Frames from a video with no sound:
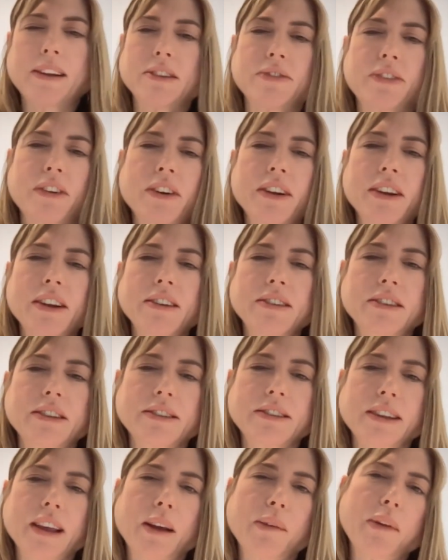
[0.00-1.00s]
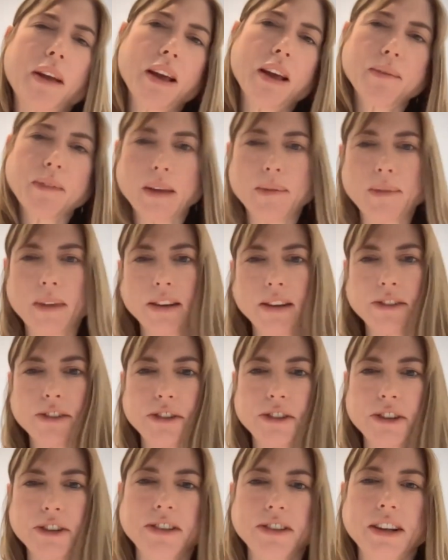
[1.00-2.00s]
It's very easy to say, well, my manager
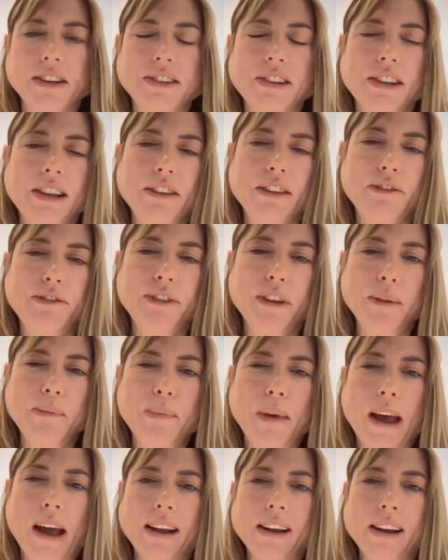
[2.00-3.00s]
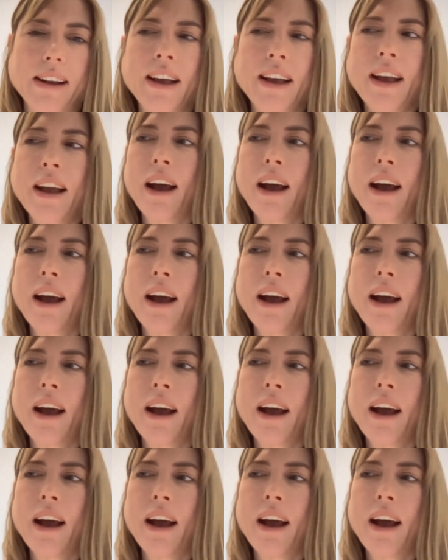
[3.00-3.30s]
just doesn't give feedback.